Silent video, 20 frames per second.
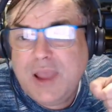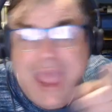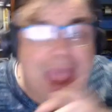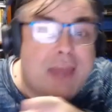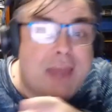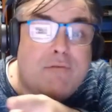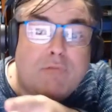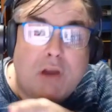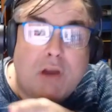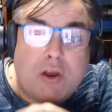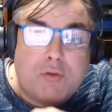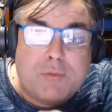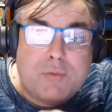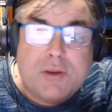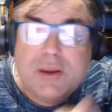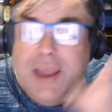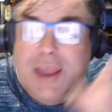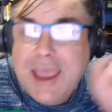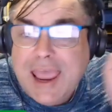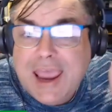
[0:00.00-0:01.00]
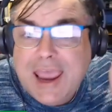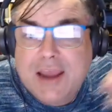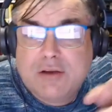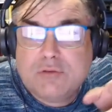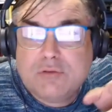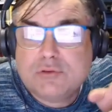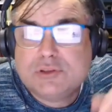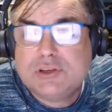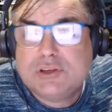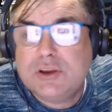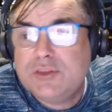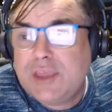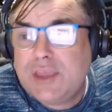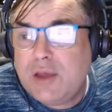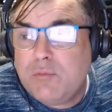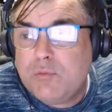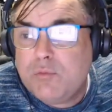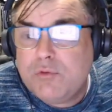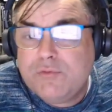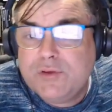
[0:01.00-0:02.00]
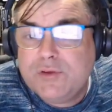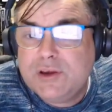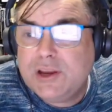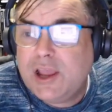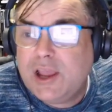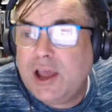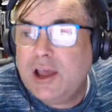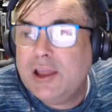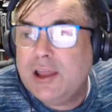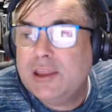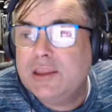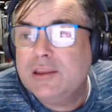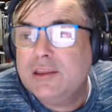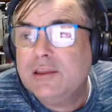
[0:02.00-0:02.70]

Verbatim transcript: And Roman, and also that Wolven guy.